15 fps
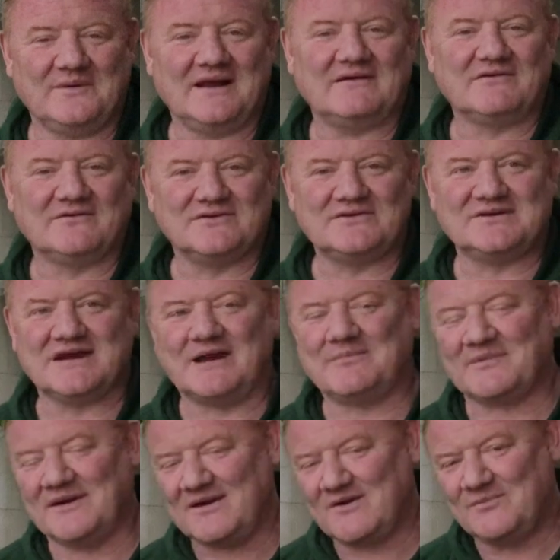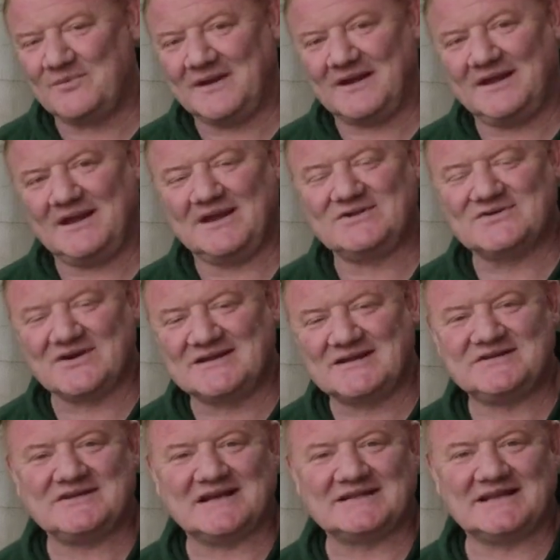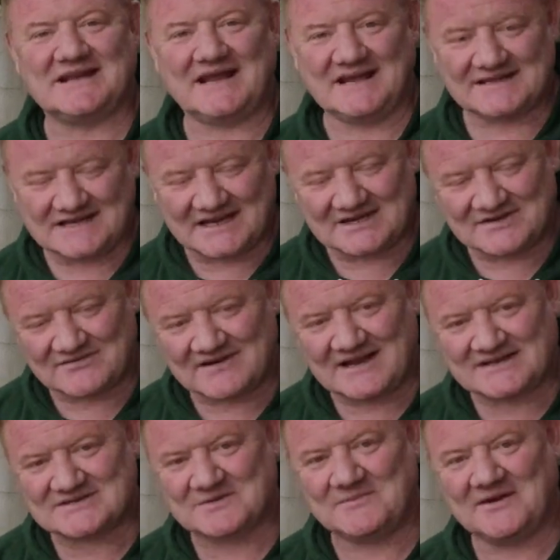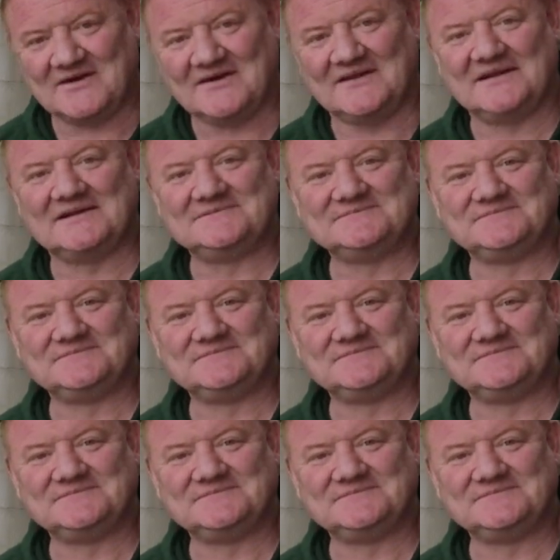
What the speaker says: it, we'll have a good chat. But I hope you enjoyed the chat today, and thanks for asking me on.